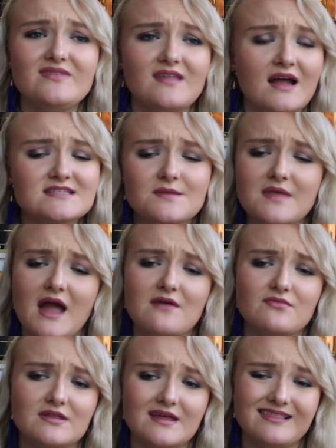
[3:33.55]
not something I
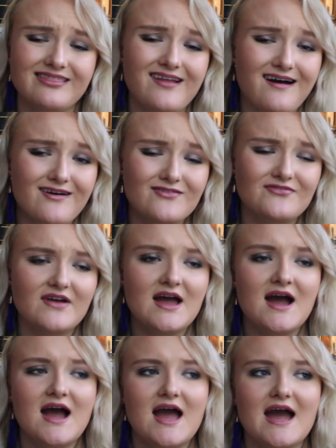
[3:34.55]
really love,
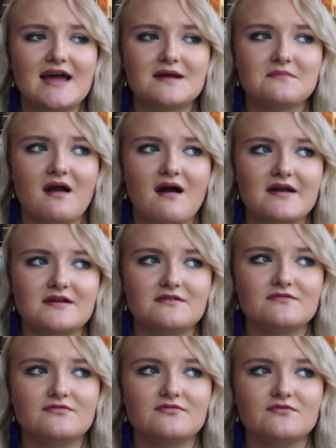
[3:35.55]
and I'm kind
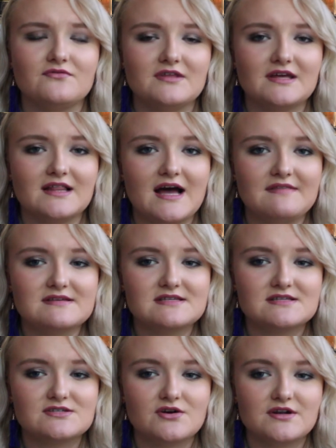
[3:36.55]
of really glad this
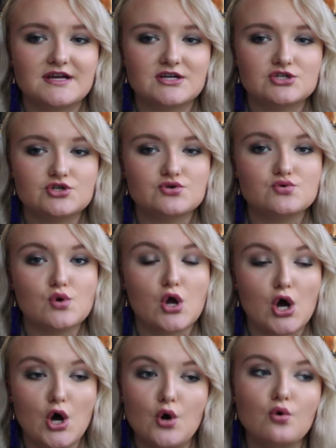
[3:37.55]
is starting to
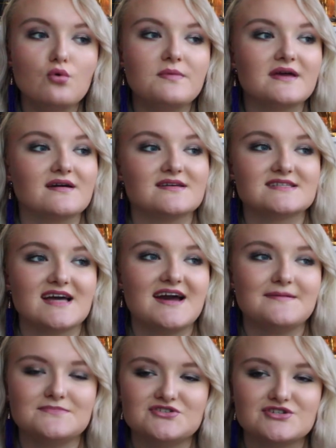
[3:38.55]
go because
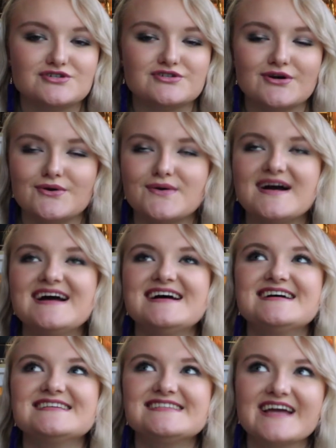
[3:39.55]
I'm just so
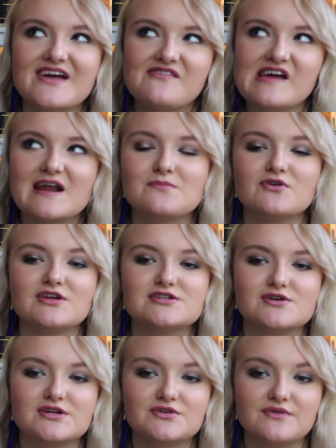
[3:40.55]
sick of it. I'm really
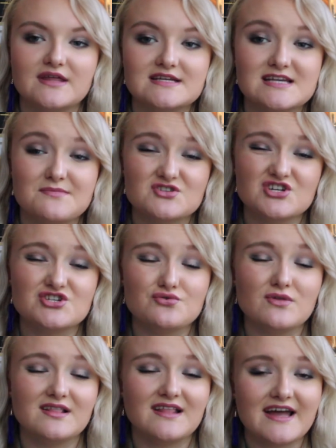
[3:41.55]
starting to realize how much I
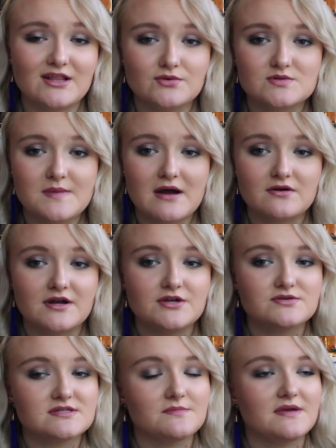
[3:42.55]
do like loose powder. I
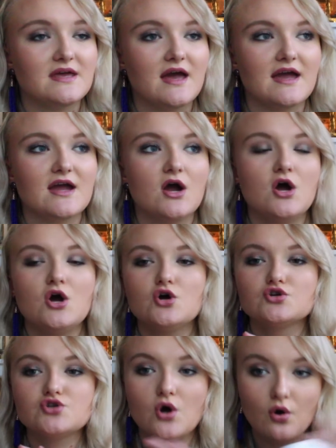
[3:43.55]
used to be a
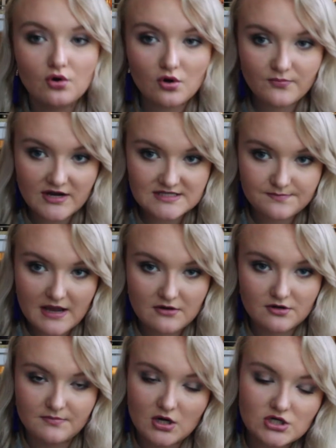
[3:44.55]
total pressed
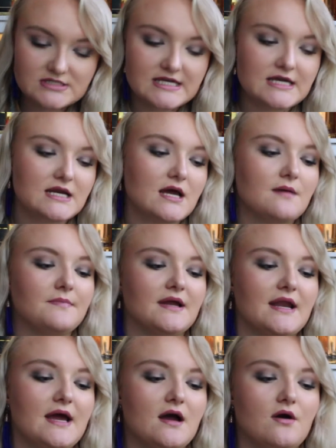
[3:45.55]
powder person,
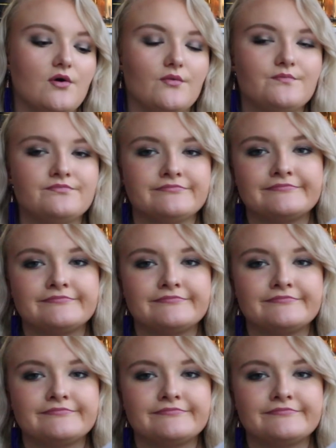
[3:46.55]
but now